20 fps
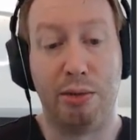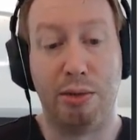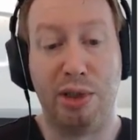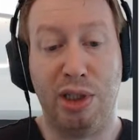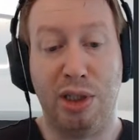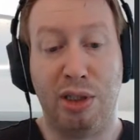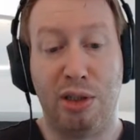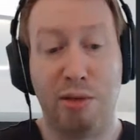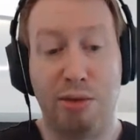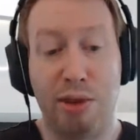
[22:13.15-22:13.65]
So
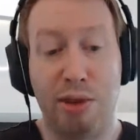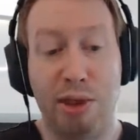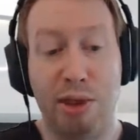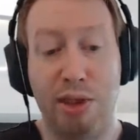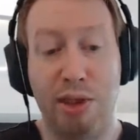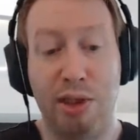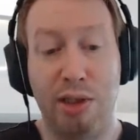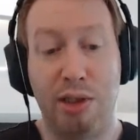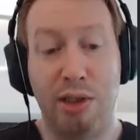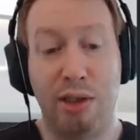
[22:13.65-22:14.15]
we need to
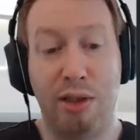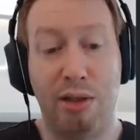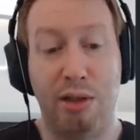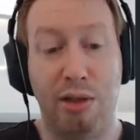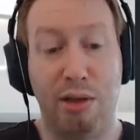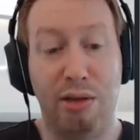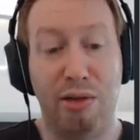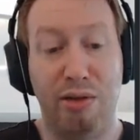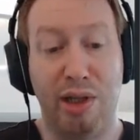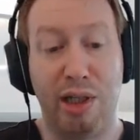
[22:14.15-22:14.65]

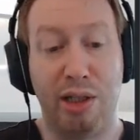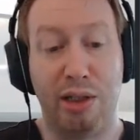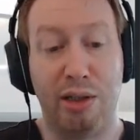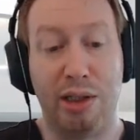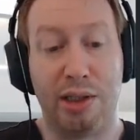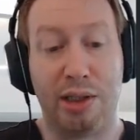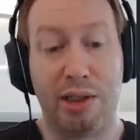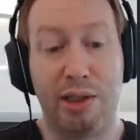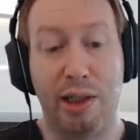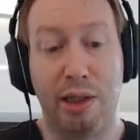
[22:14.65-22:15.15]
really
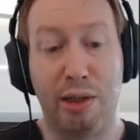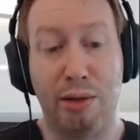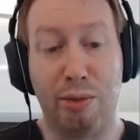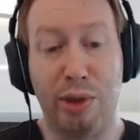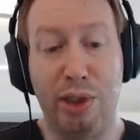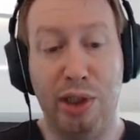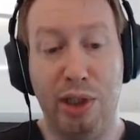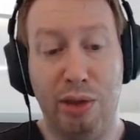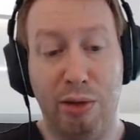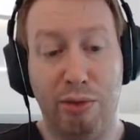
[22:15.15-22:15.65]
nail this
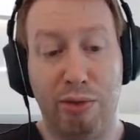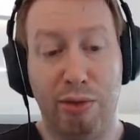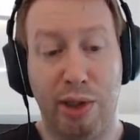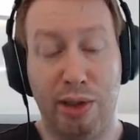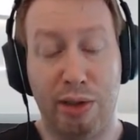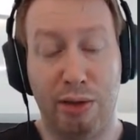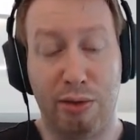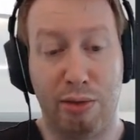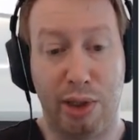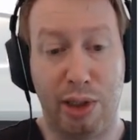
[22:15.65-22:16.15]
down. We need to
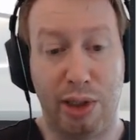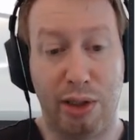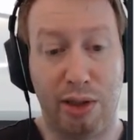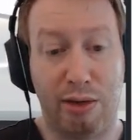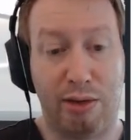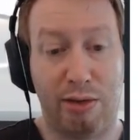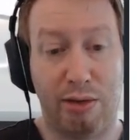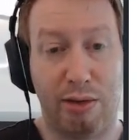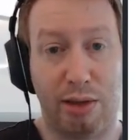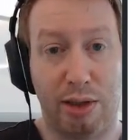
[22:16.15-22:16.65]
find the
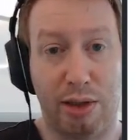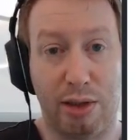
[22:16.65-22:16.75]
right